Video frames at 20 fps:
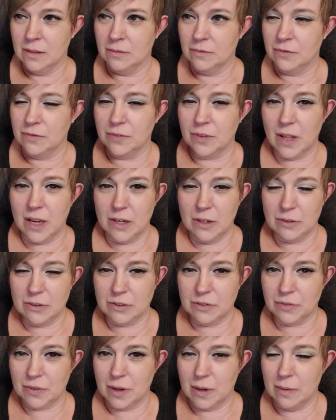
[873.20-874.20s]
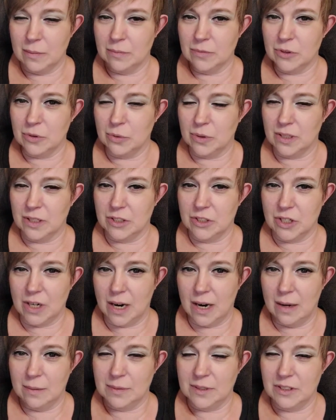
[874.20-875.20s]
floats from sort of
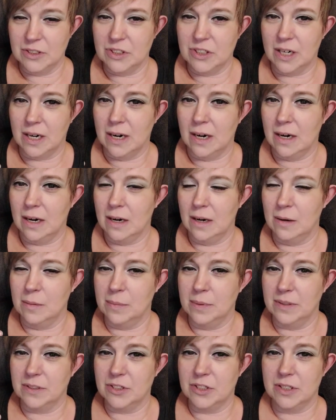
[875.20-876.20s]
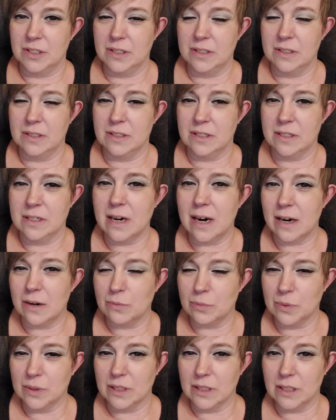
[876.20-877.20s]
job to job. She's
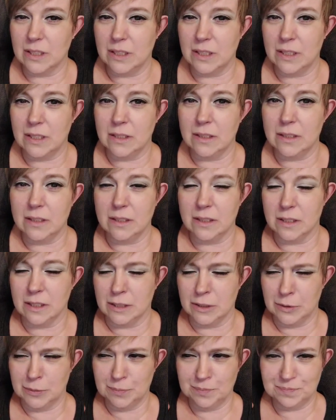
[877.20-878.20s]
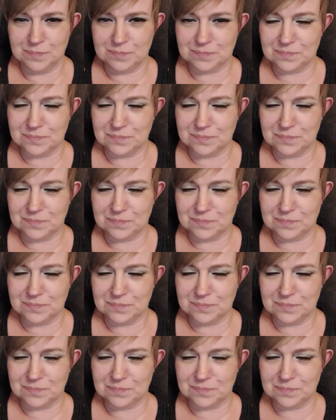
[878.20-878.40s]
not really, you know,